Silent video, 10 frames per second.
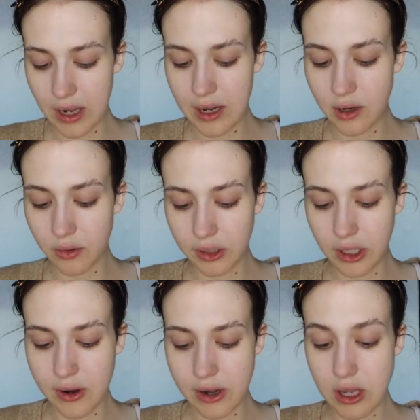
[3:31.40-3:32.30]
and I don't
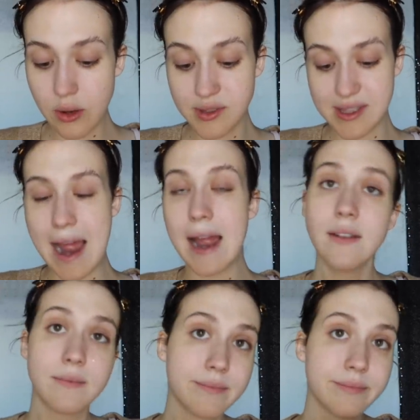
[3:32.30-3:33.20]
really know how to use
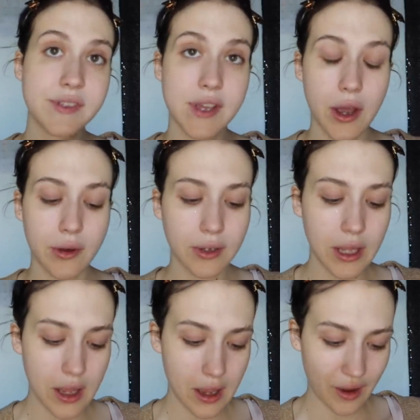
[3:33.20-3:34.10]
that. So
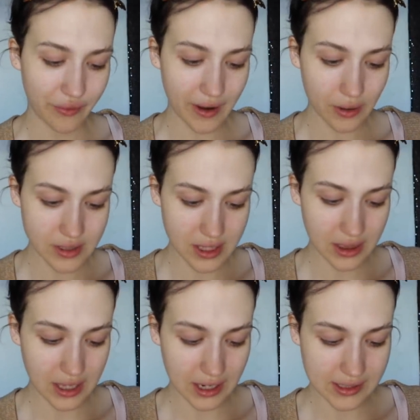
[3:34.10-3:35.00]
I found
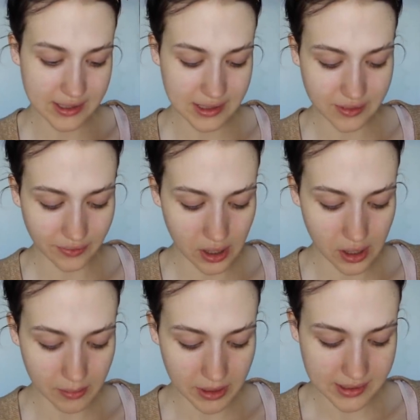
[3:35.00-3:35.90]
this. It's
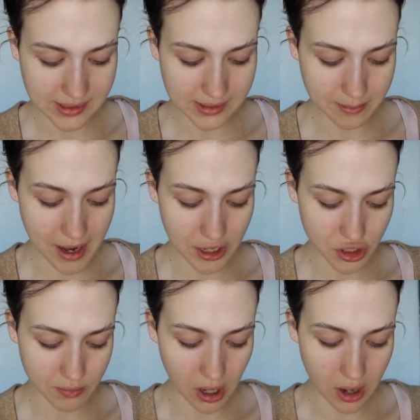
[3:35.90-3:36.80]
from
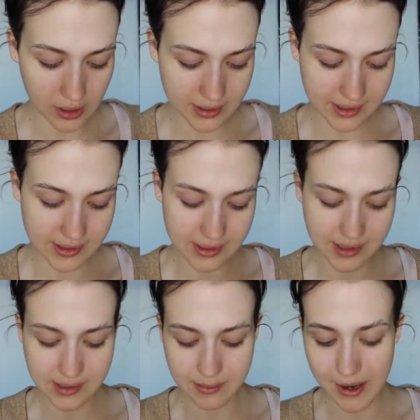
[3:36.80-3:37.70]
Smashbox. It's
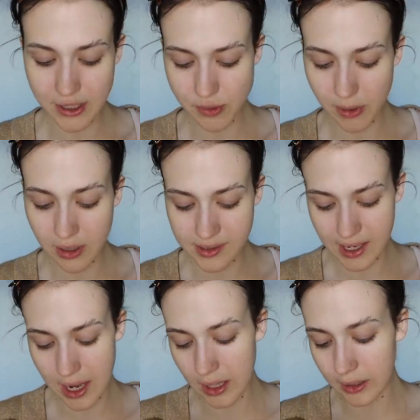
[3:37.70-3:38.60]
the
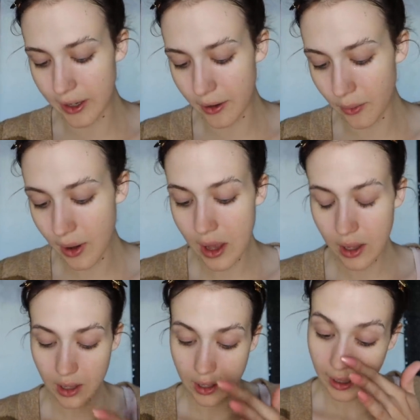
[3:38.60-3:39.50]
Smashbox Halo
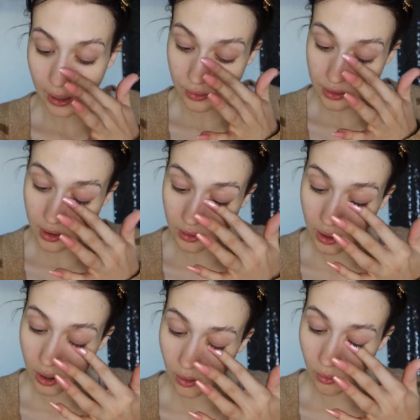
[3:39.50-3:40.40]
Healthy
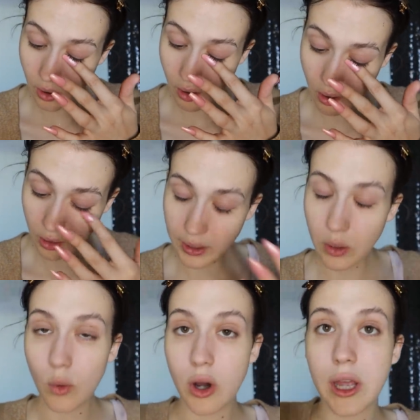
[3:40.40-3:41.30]
Glow All
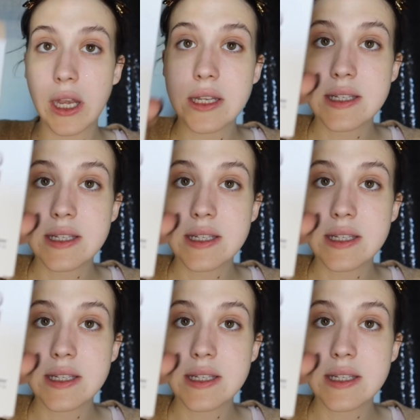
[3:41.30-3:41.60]
in One